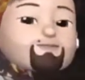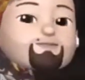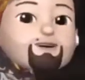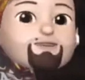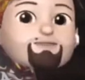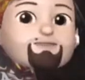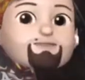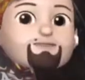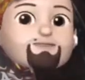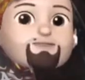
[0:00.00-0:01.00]
but
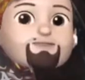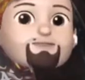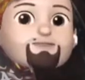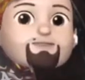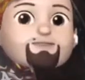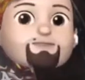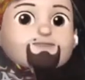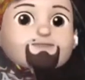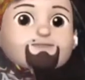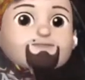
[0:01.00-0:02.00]

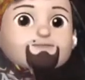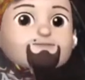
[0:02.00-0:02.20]
I don't know,